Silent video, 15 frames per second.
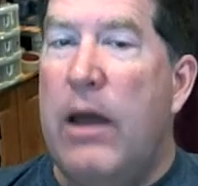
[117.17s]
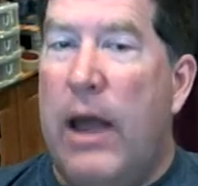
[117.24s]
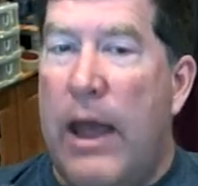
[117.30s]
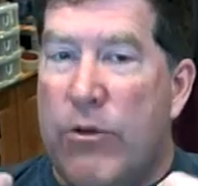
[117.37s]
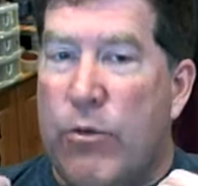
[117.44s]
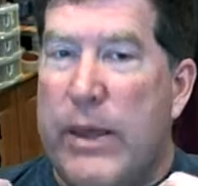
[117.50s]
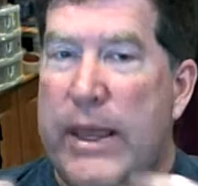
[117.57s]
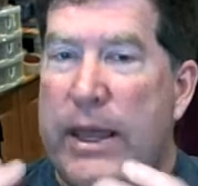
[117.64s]

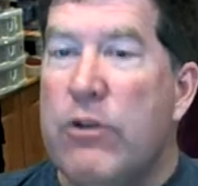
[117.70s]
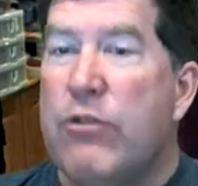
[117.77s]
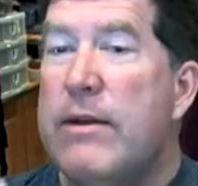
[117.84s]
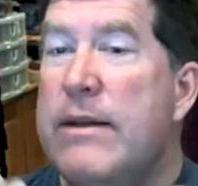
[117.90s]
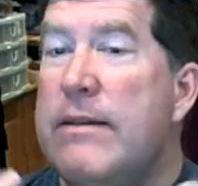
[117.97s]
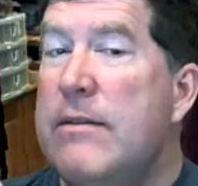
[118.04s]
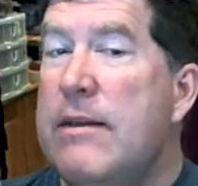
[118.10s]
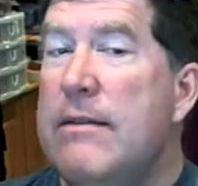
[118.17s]
as we
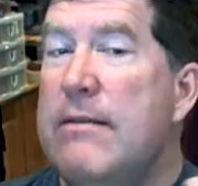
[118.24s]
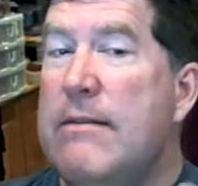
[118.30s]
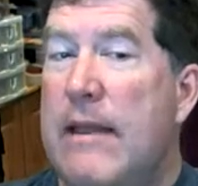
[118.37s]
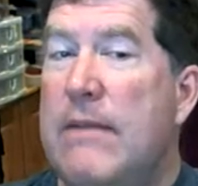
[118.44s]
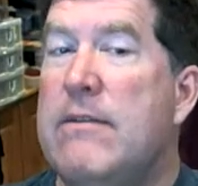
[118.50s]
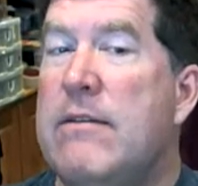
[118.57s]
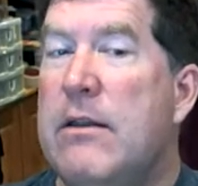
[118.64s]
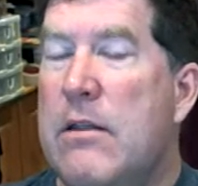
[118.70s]
increase the
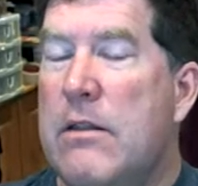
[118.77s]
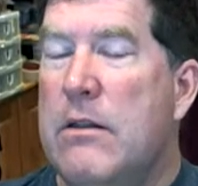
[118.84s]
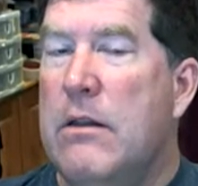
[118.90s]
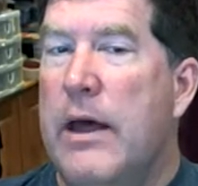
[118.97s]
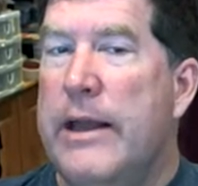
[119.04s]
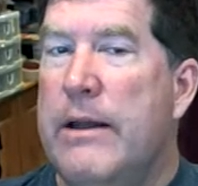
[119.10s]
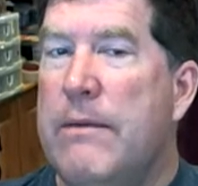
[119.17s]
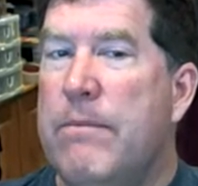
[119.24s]
intensity of the
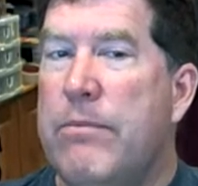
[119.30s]
light.